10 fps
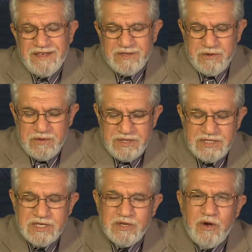So
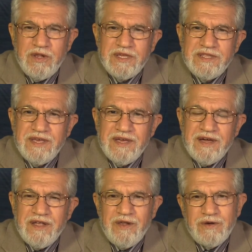this is only
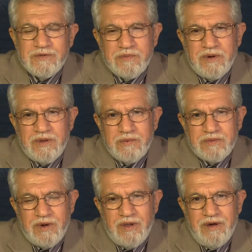the Allah subhanahu
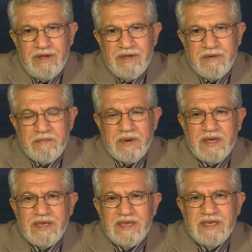wa ta'ala.
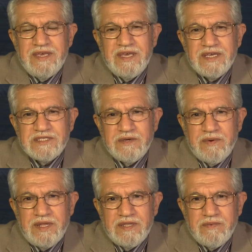By he is
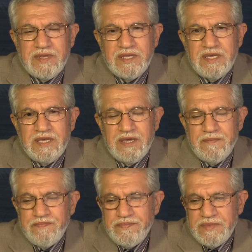the one, when he
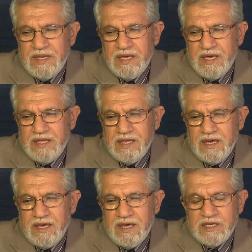
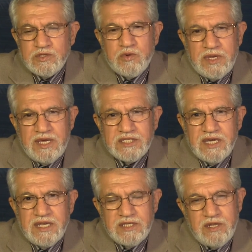his
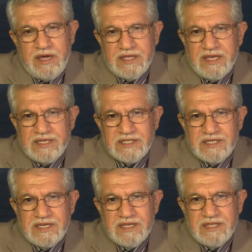creation is like
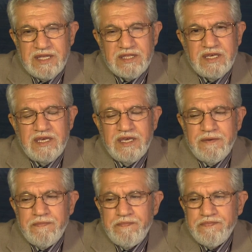this, that he